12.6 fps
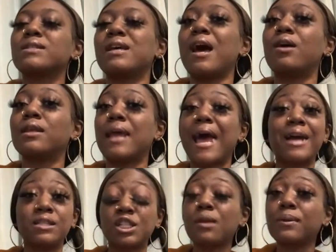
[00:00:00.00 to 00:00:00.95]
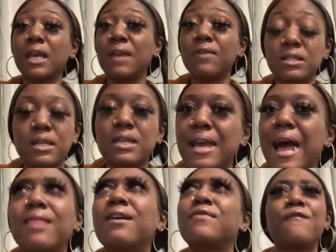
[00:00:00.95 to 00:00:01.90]
And not only that, I genuinely, even until this day,
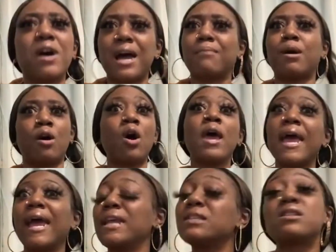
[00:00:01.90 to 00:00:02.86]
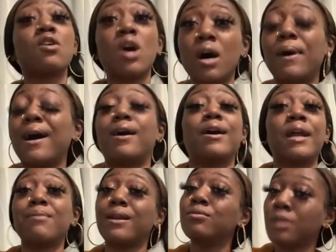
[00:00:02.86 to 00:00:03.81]
I love the fuck out of Momo. And it's still up behind her.
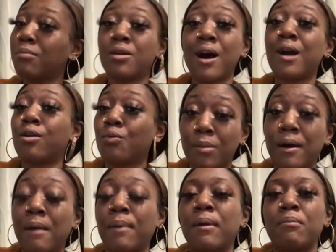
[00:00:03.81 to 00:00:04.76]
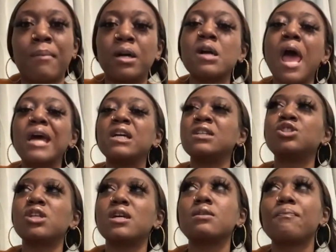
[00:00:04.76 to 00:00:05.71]
Anybody who know me know I go to war behind my baby mama. It's
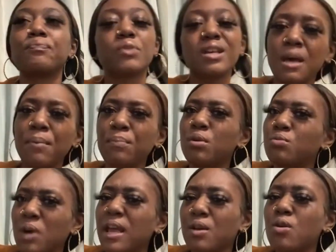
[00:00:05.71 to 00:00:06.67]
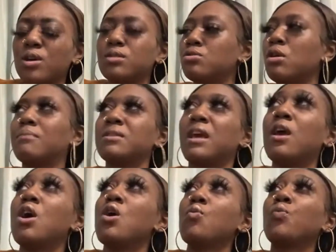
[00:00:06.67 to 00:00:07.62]
just, some people run a course. You know what I'm
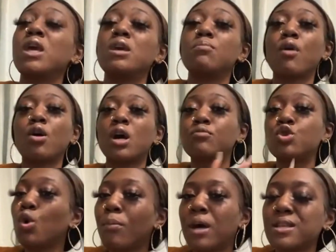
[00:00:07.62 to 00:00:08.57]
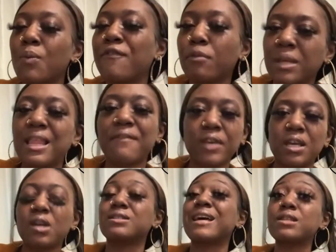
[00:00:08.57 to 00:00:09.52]
saying? We broke up 2 months away from 11
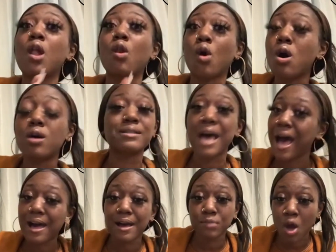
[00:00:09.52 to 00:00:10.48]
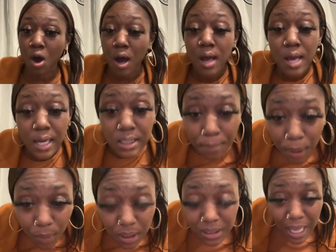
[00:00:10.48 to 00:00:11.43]
years. That's a long time, y'all, to be
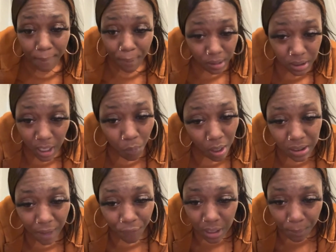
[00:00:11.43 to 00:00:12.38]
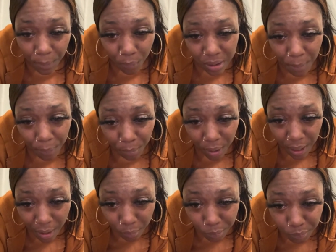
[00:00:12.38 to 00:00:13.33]
with the same person. It works out for some people and some people it
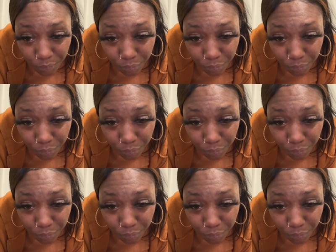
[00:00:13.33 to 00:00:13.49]
don't.